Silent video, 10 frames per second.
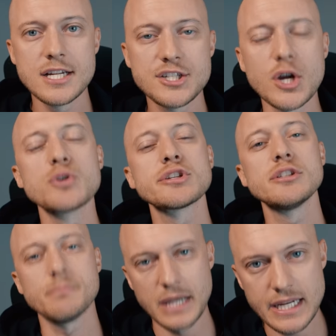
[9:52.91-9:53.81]

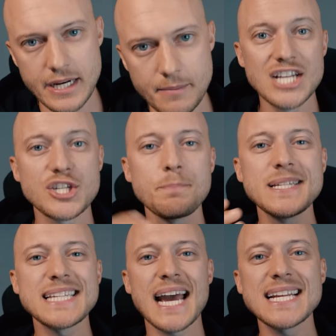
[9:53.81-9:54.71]
Social media. So
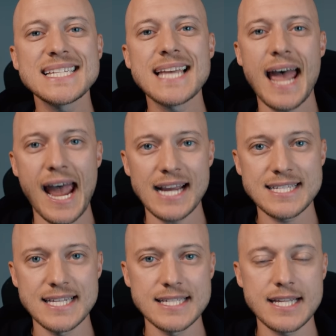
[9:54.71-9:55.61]
besides the
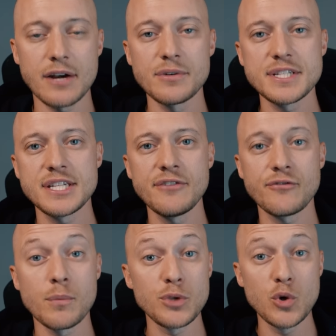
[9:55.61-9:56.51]
AdSense that I receive
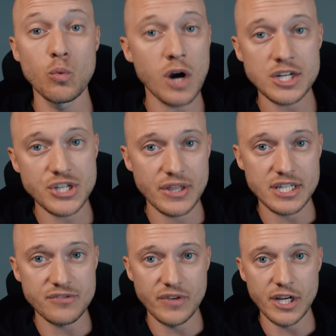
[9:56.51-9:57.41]
from you watching
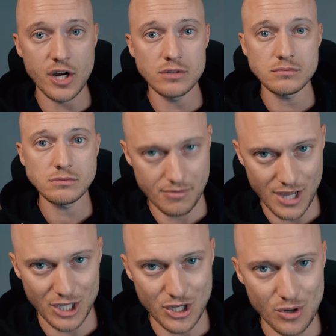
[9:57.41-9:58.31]
this video,
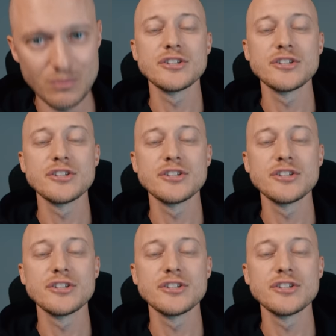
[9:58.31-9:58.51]
thank you.